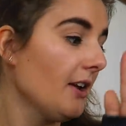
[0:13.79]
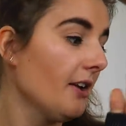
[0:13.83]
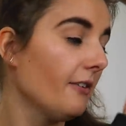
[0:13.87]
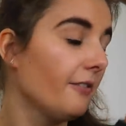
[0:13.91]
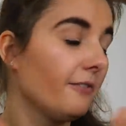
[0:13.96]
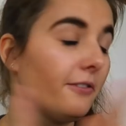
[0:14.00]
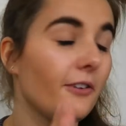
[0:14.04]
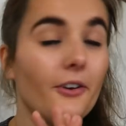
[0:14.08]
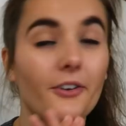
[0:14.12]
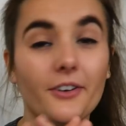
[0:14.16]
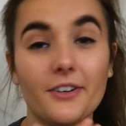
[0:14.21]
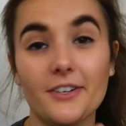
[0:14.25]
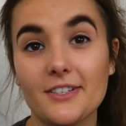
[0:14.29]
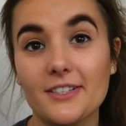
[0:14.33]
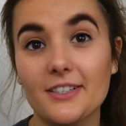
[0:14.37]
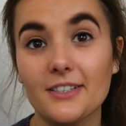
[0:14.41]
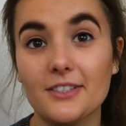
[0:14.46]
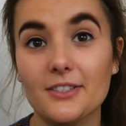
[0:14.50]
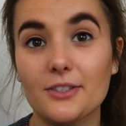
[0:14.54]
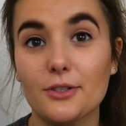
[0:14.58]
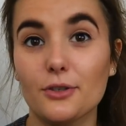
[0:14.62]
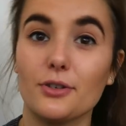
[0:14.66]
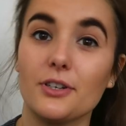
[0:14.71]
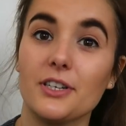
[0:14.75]

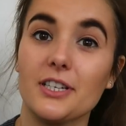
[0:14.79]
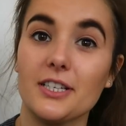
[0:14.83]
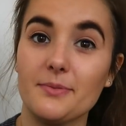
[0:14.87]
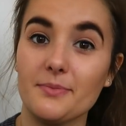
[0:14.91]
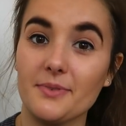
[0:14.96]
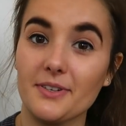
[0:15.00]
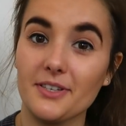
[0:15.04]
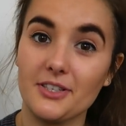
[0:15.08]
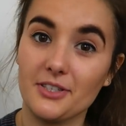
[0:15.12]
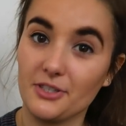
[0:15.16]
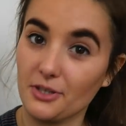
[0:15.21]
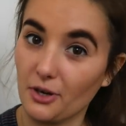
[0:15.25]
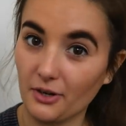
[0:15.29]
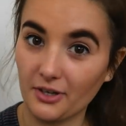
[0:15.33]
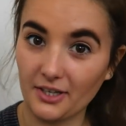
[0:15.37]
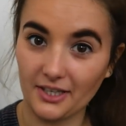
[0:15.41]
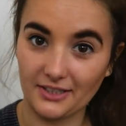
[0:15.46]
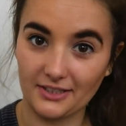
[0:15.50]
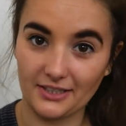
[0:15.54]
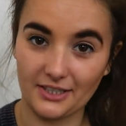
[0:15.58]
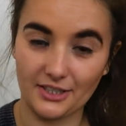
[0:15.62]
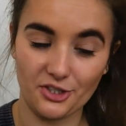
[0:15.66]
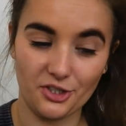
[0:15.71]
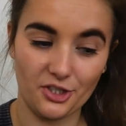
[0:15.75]
Florence's Christmas
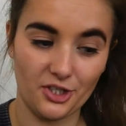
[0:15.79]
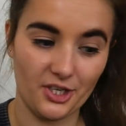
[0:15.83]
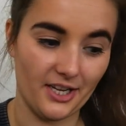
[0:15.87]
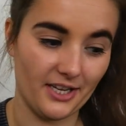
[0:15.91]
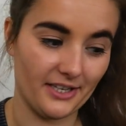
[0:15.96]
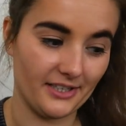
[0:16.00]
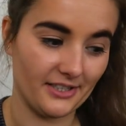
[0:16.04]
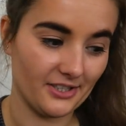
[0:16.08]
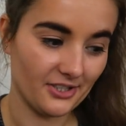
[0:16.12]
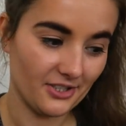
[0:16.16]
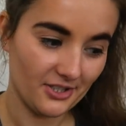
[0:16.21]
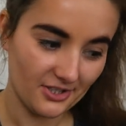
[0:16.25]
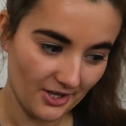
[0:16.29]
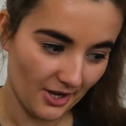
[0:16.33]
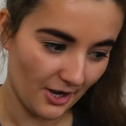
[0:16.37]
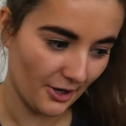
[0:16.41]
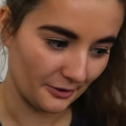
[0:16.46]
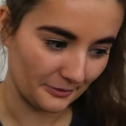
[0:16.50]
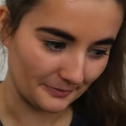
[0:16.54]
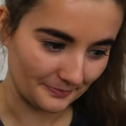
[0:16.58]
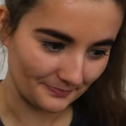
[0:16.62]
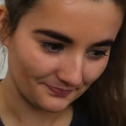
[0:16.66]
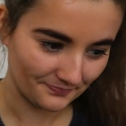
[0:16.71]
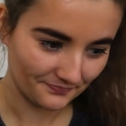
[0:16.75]
stocking this year.
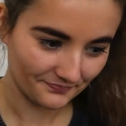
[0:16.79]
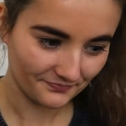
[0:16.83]
So,